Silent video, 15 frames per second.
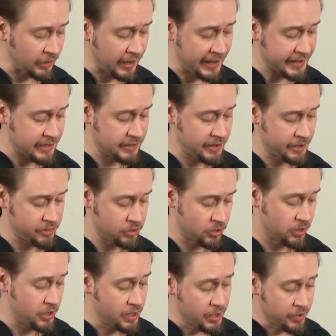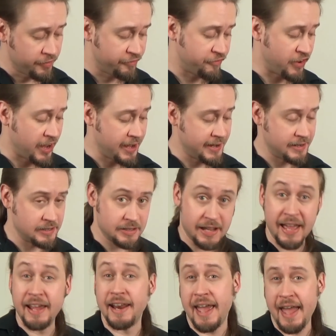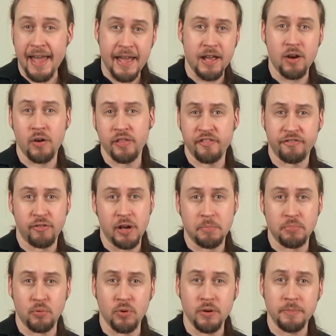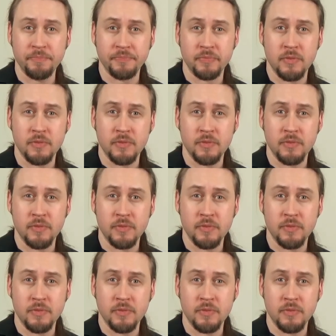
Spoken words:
I can either find an A on the fretboard,